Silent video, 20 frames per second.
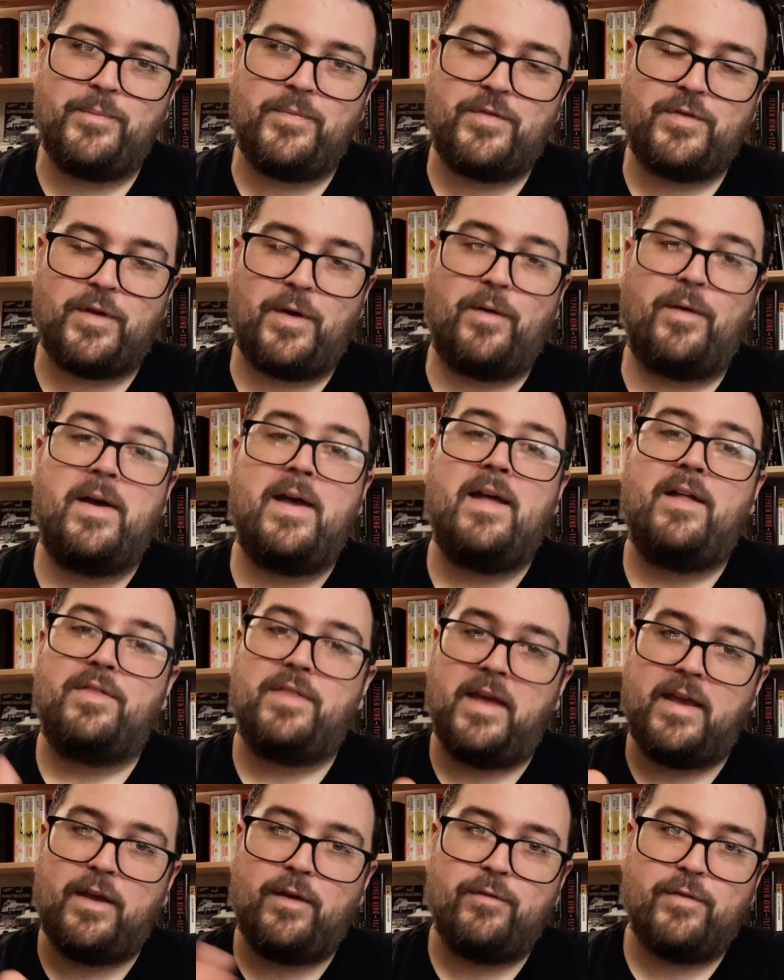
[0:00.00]
So
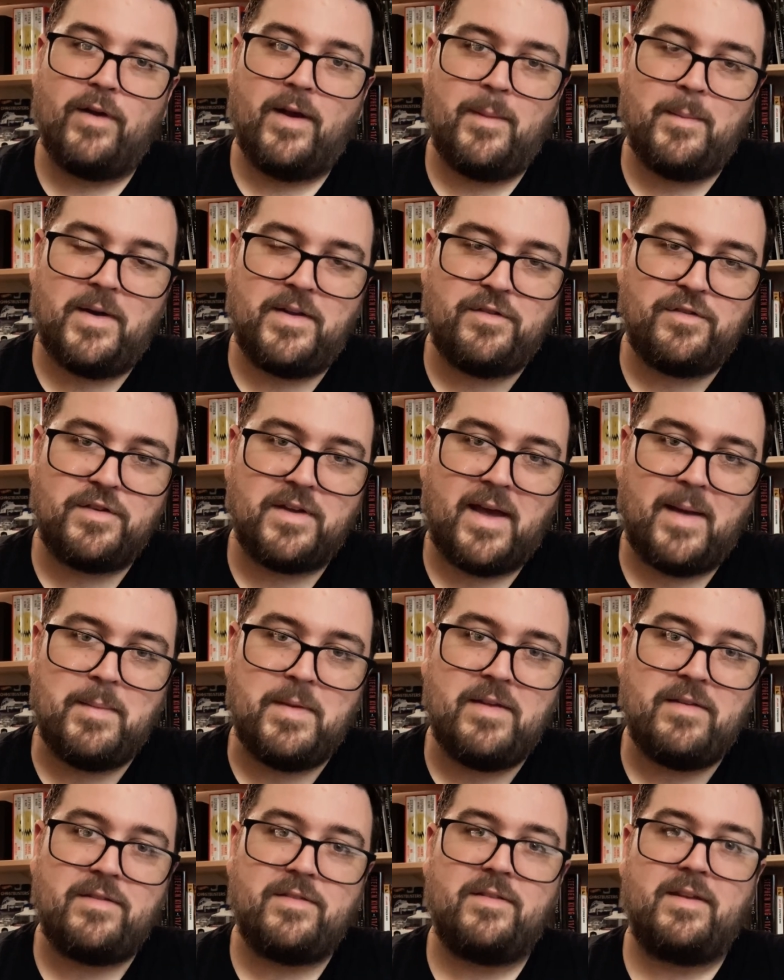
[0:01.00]
thank you very much,
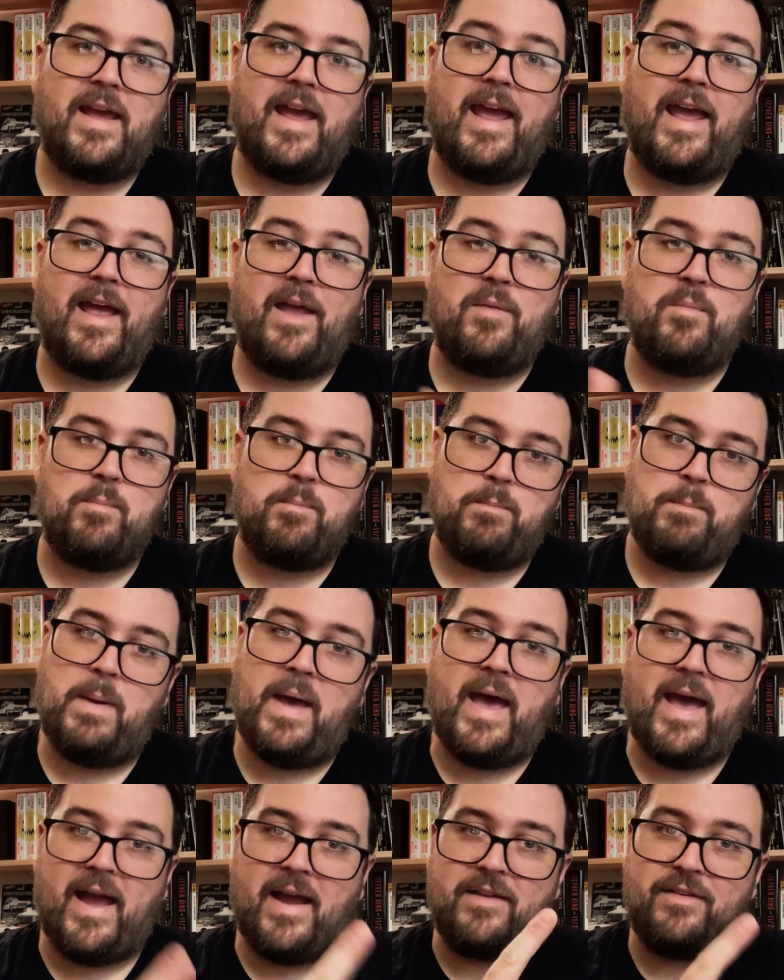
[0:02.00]
Thomas, and
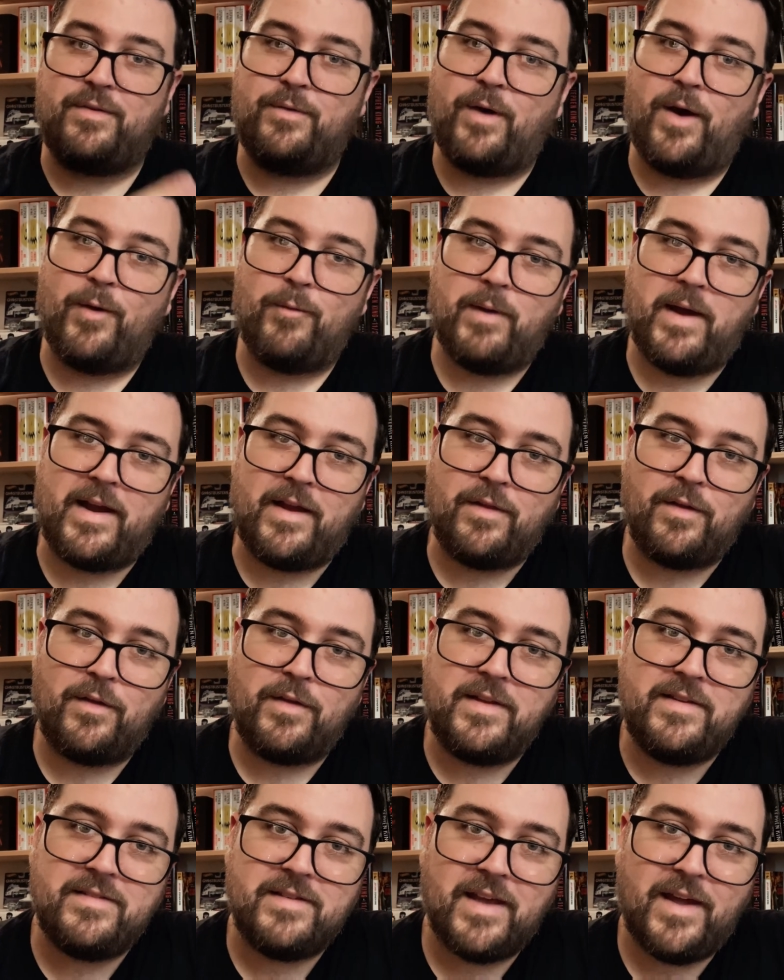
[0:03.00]
back to our
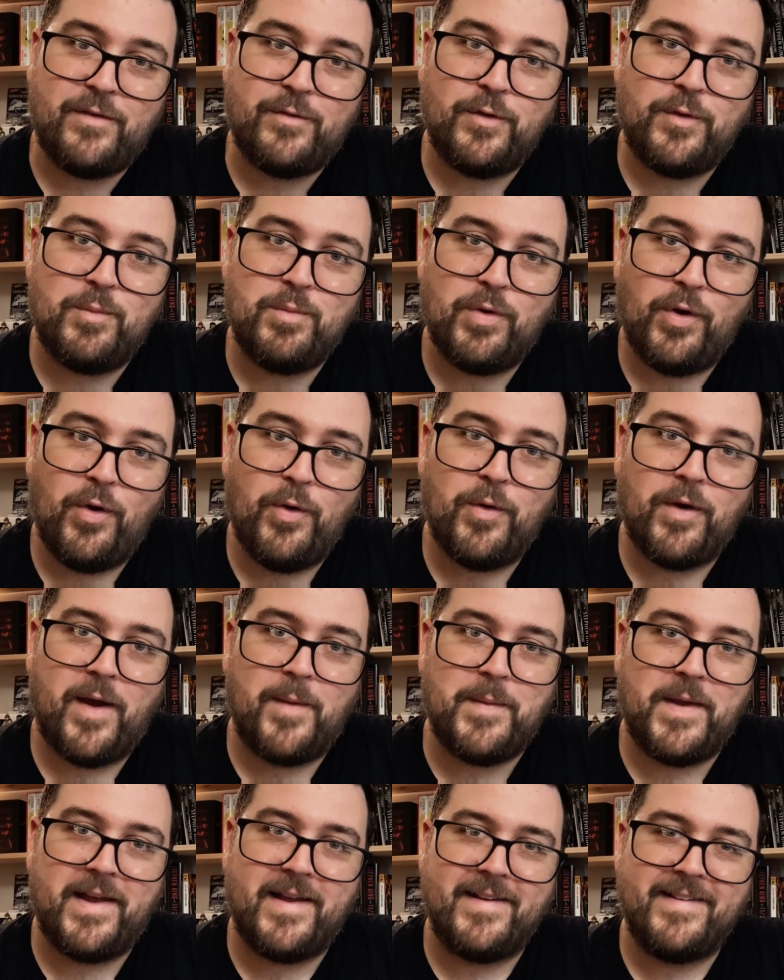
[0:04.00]
regularly scheduled
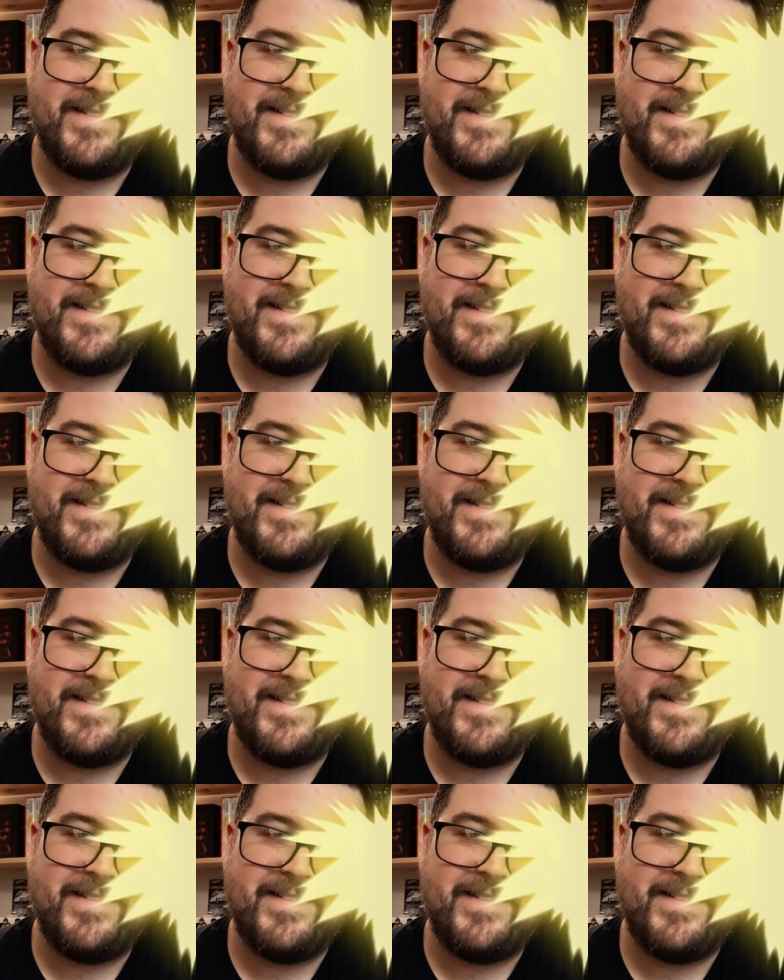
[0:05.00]
programming.